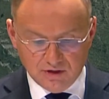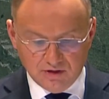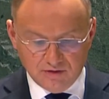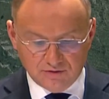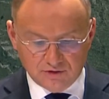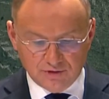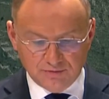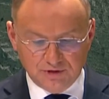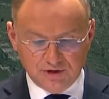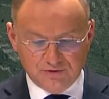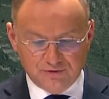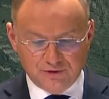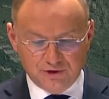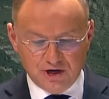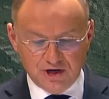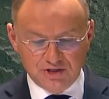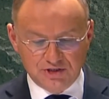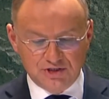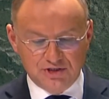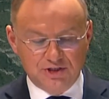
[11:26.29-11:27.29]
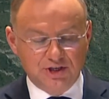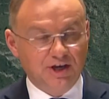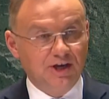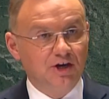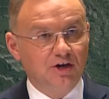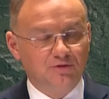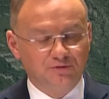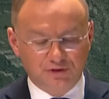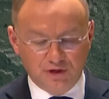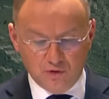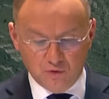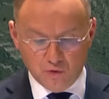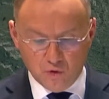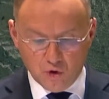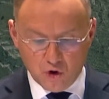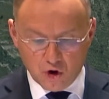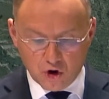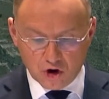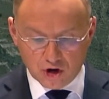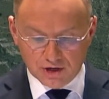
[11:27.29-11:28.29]
From the first day of the
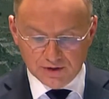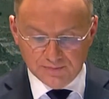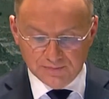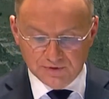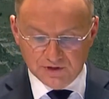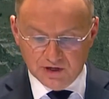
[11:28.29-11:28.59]
war,